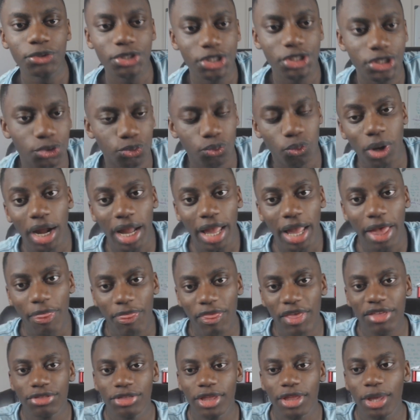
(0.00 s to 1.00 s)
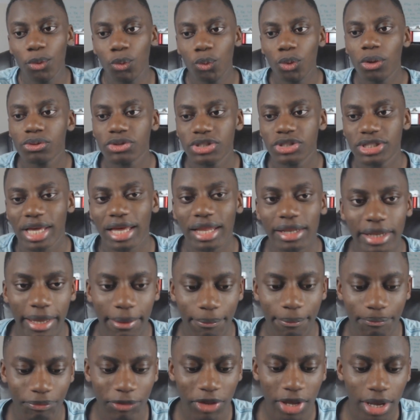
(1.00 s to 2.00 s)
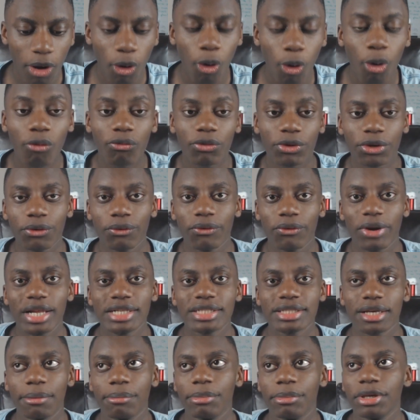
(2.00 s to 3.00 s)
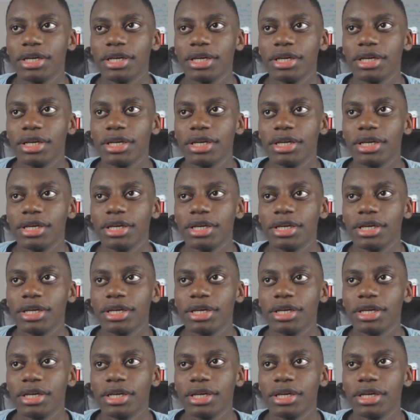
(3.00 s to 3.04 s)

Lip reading: which is why I think they will sell him over Goretzka,